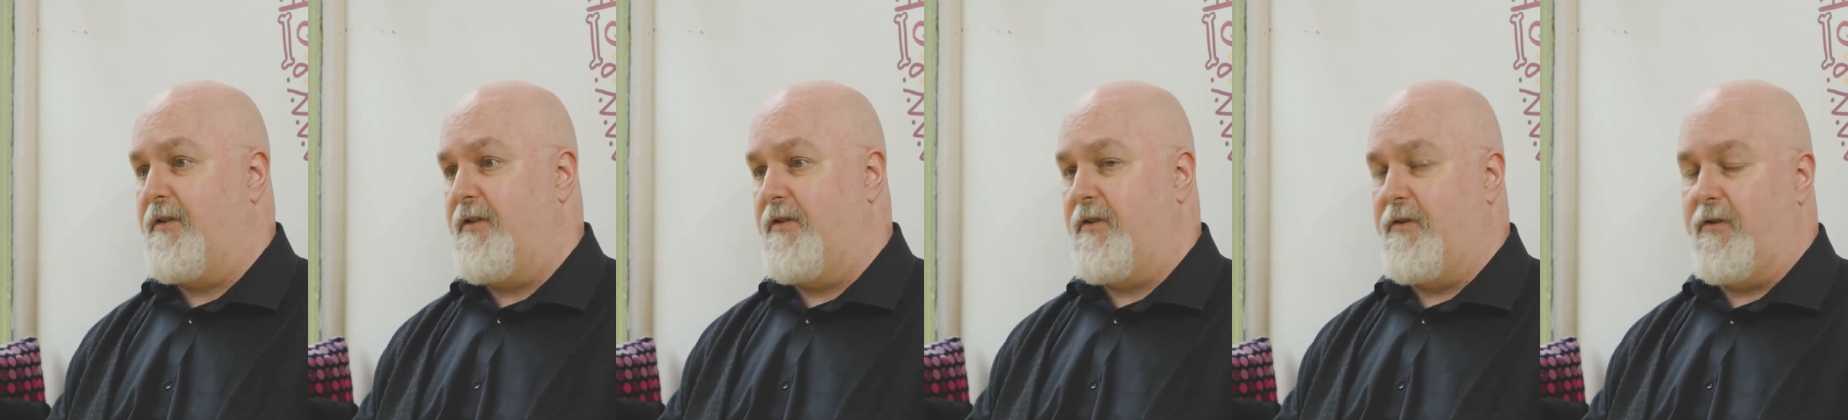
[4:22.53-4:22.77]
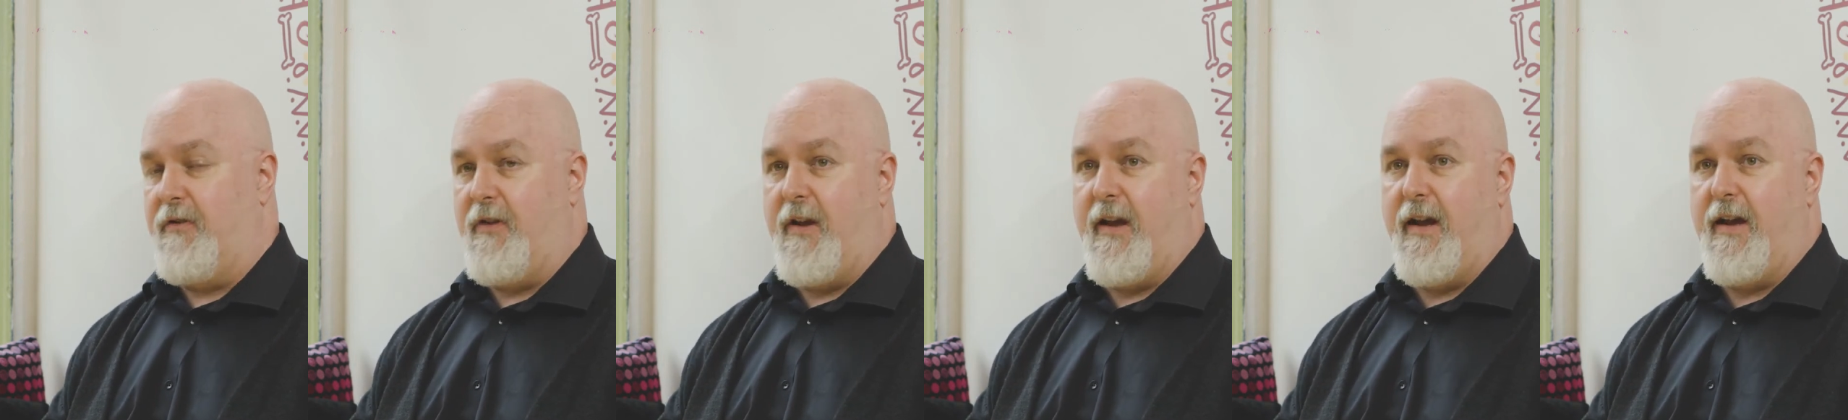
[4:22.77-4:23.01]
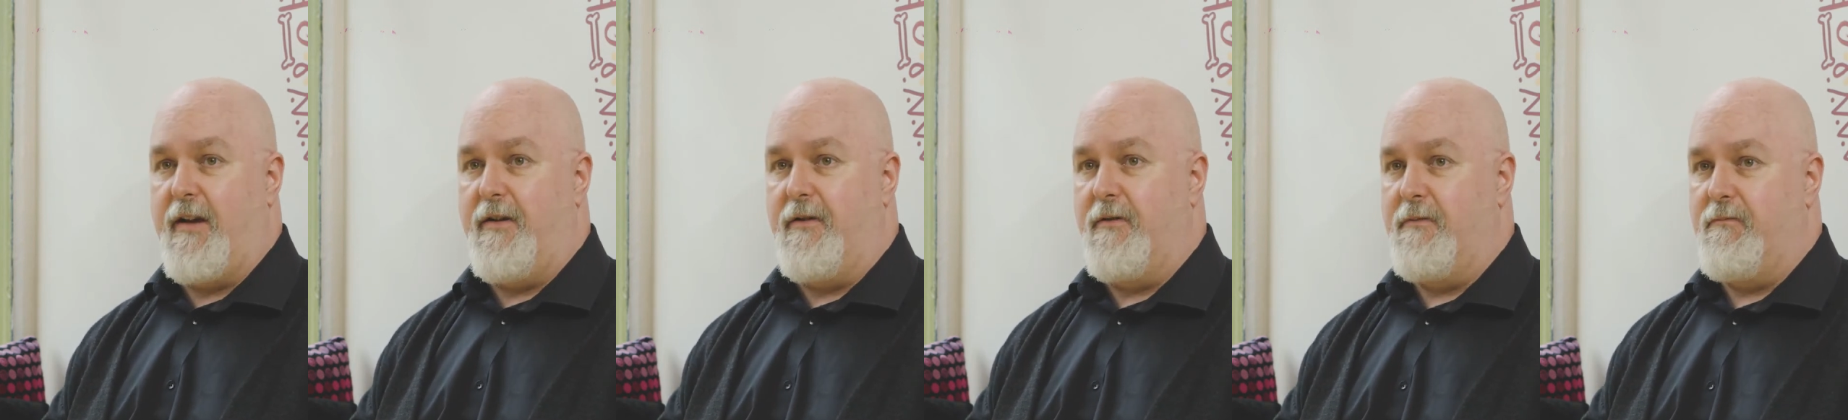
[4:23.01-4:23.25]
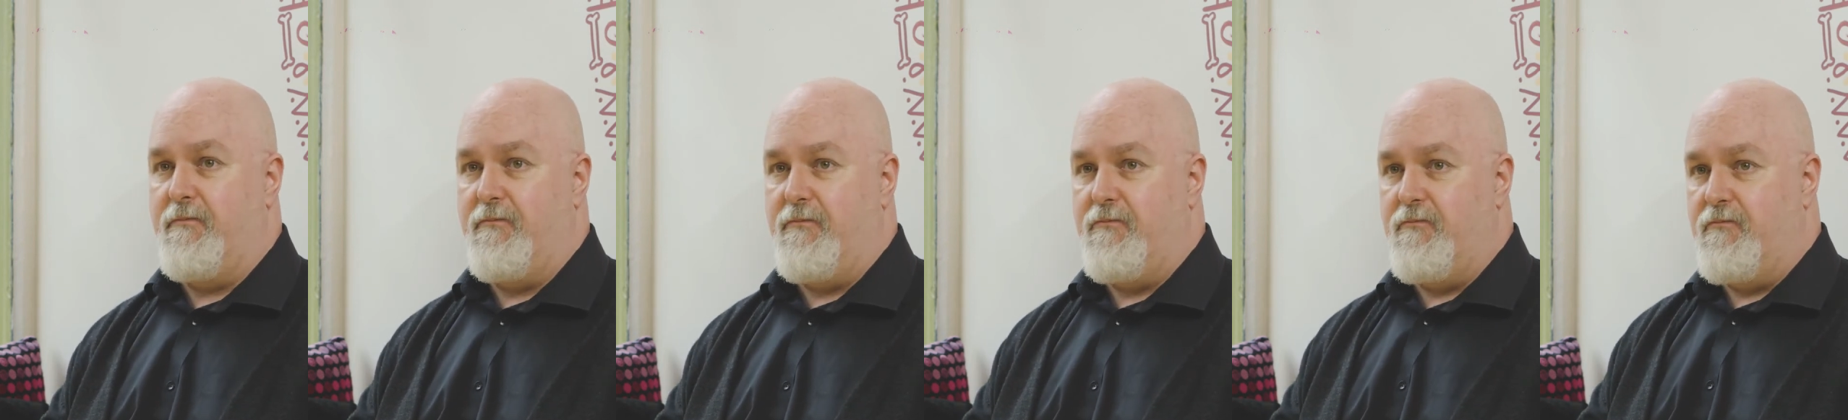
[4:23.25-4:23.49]

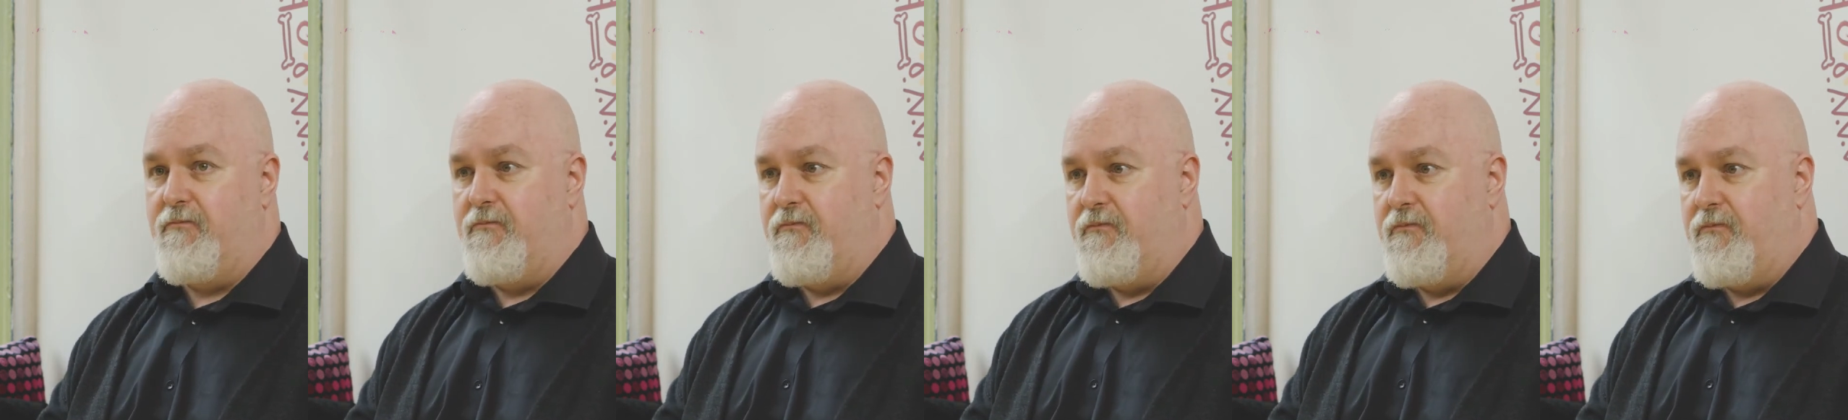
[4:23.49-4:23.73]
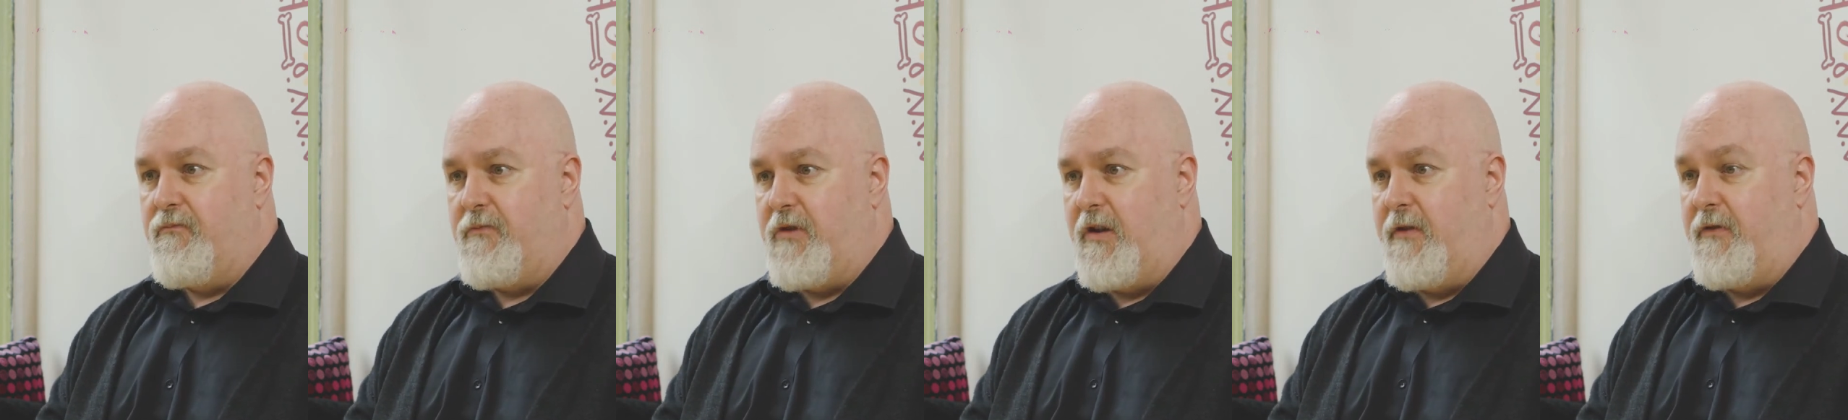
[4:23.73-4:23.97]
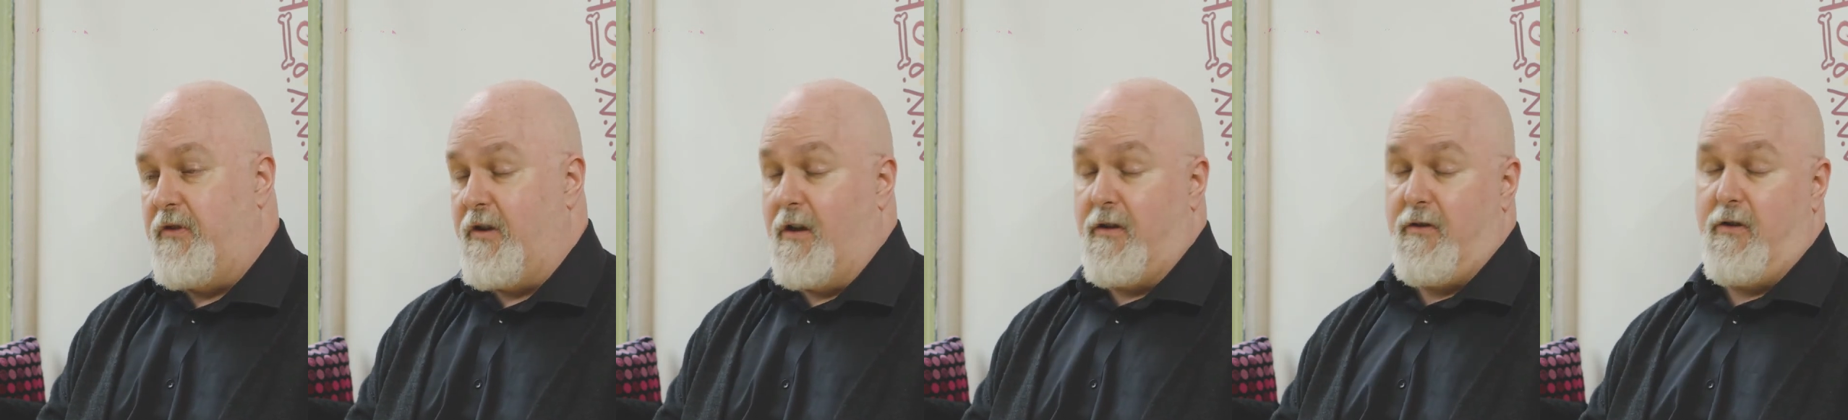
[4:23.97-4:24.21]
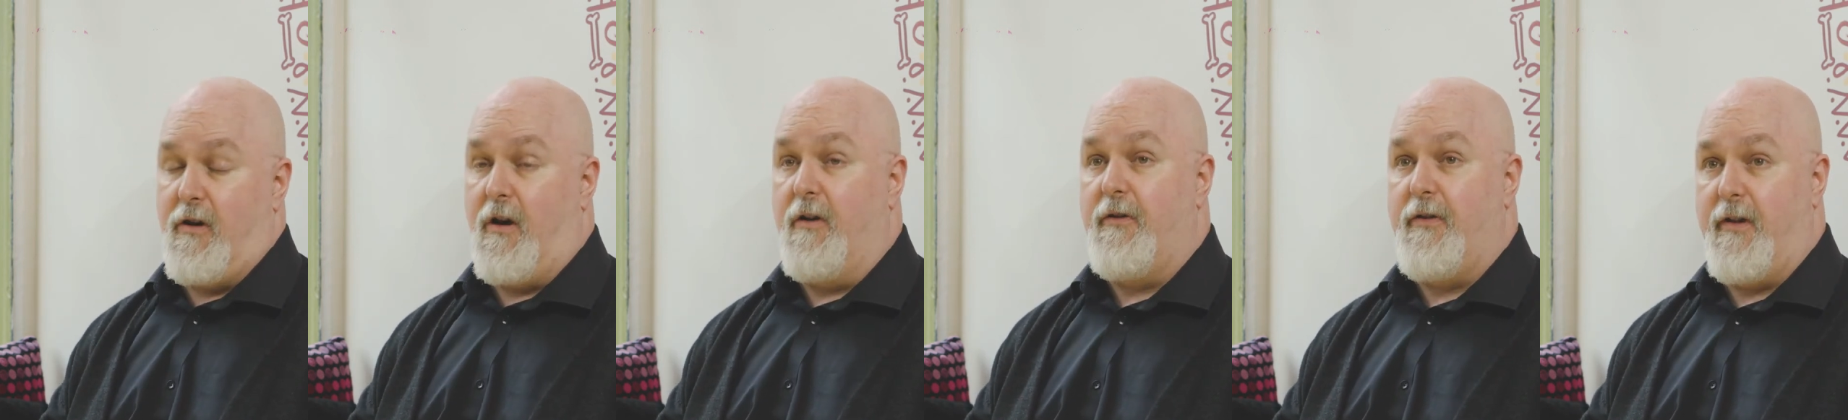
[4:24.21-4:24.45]
then you've
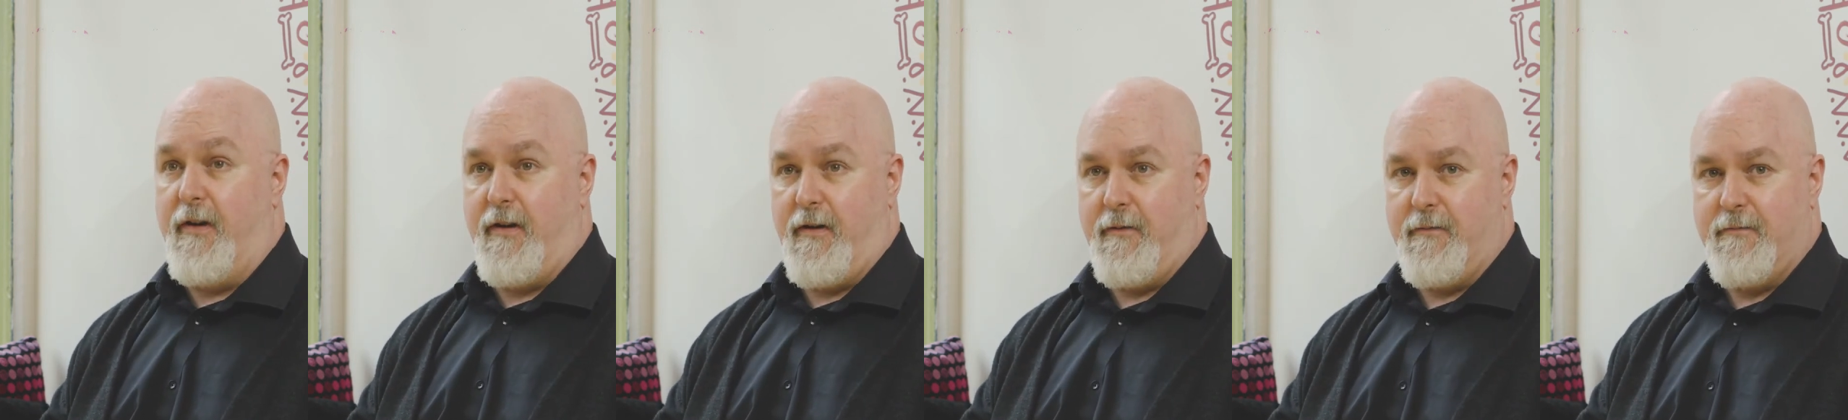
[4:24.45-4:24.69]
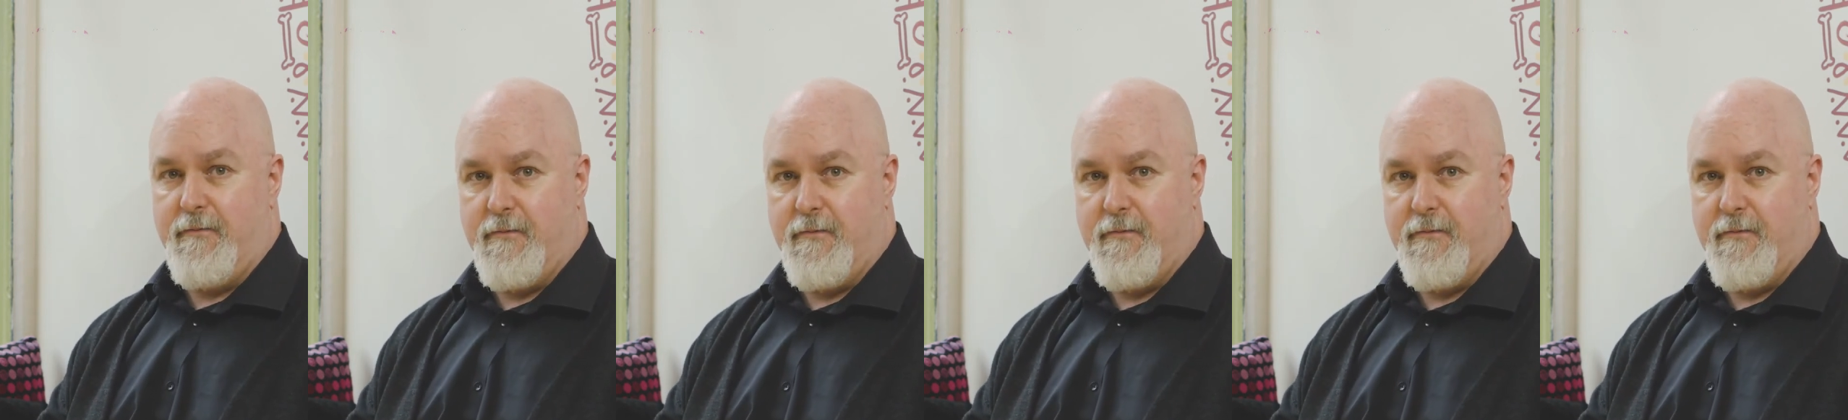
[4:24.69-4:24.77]
done nothing.